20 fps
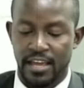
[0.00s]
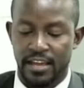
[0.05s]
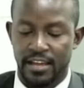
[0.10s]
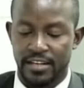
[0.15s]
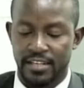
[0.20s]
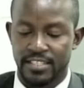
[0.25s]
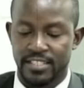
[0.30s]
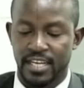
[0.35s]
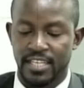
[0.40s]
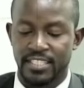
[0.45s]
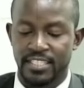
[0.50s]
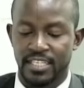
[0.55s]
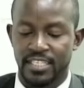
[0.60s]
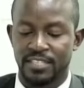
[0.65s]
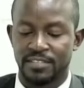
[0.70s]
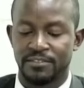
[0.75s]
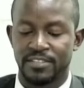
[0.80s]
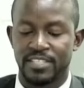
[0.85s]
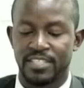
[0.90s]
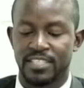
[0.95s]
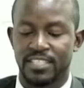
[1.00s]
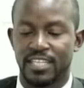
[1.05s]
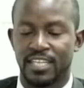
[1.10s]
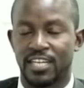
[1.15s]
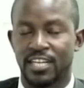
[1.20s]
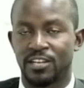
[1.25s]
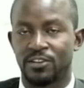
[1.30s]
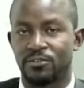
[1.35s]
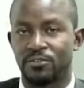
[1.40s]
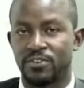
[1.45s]
research activities
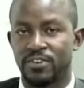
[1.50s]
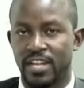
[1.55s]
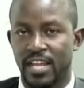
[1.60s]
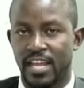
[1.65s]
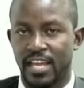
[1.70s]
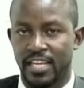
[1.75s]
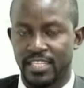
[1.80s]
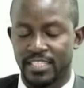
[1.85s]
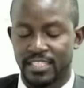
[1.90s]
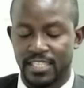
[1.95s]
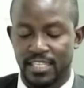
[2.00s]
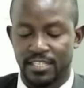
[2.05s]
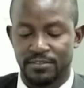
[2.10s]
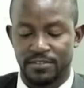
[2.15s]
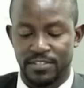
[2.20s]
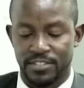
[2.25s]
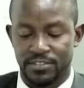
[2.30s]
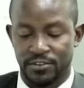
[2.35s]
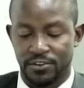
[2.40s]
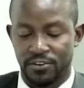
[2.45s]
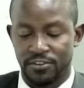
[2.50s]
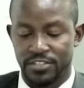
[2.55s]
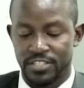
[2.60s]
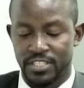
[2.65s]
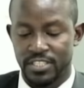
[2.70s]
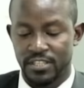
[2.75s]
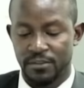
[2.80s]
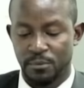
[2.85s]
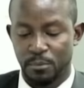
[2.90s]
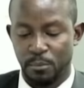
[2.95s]
include exercise
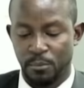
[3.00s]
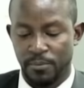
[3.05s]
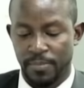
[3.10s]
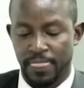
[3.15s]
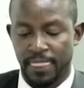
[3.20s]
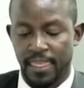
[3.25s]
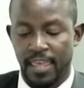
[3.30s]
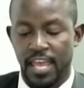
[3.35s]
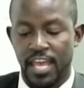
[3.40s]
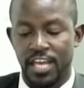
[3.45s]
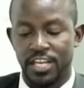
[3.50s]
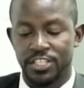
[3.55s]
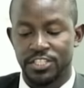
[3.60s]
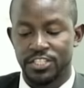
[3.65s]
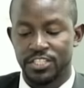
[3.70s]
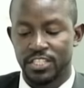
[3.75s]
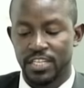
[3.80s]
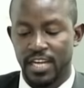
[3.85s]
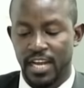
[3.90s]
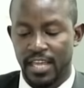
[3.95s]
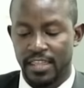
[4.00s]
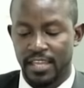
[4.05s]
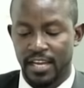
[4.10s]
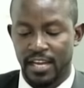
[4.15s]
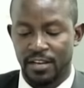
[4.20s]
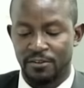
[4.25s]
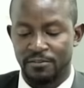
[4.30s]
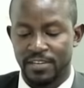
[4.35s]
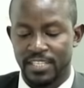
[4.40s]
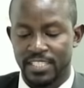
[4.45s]
physiology, aging and the
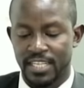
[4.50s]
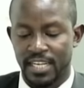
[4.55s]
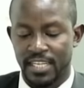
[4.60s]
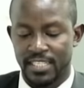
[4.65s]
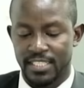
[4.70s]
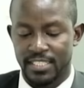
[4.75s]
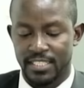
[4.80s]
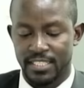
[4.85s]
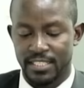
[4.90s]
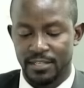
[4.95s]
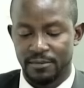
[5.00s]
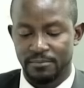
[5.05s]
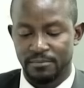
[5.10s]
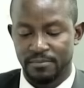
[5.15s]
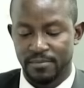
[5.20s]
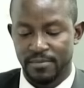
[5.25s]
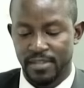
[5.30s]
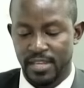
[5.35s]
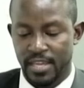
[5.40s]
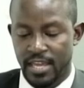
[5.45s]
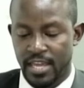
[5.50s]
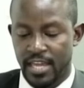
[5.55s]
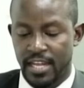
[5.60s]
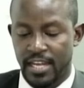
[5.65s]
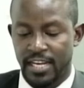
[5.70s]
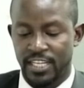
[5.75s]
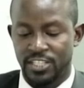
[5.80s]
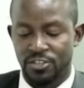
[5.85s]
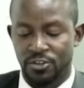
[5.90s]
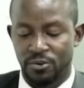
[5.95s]
cardiovascular system,
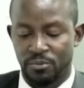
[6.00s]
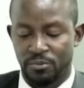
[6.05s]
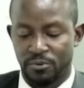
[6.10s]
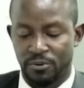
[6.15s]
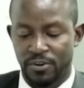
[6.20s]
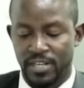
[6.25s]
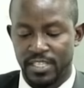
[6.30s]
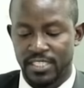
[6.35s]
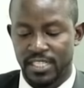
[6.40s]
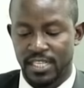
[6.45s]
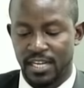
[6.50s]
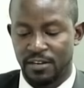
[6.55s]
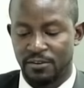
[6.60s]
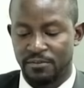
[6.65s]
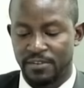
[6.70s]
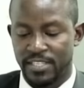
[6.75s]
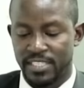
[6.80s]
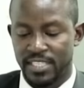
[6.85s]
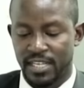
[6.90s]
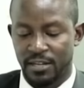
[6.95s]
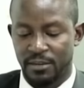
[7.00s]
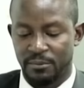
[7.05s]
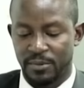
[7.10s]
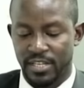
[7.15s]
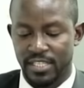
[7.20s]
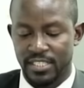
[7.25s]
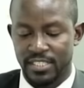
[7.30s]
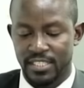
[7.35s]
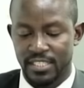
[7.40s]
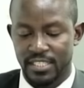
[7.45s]
natural products cardiovascular
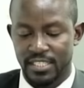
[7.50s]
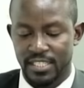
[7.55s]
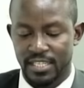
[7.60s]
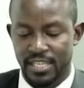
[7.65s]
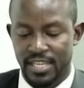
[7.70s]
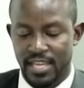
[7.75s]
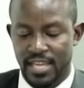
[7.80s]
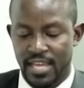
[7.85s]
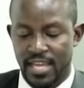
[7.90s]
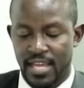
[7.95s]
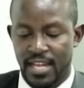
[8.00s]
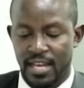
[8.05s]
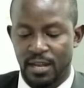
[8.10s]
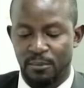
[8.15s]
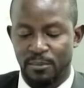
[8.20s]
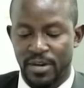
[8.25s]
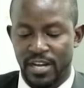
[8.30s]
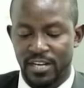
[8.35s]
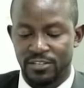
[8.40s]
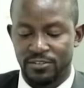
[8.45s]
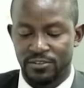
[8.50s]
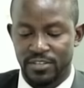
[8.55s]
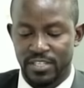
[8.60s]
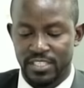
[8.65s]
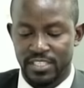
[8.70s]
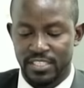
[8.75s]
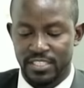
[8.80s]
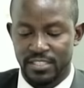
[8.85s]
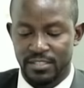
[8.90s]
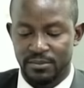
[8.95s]
medicine,
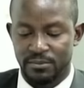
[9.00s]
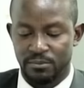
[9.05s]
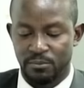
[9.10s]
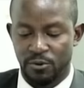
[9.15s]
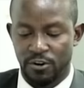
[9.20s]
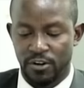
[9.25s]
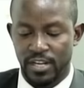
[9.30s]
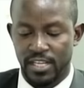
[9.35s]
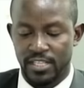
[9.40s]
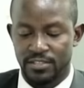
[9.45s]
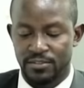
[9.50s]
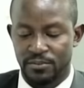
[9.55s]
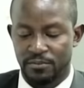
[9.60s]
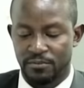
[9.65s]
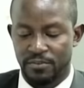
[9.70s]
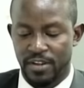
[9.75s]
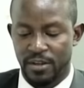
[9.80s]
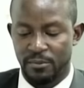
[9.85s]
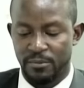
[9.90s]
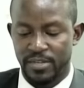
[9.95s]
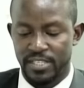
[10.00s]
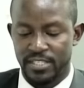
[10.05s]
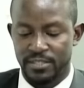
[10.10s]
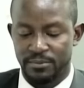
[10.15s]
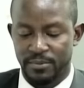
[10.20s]
laboratory models of diabetes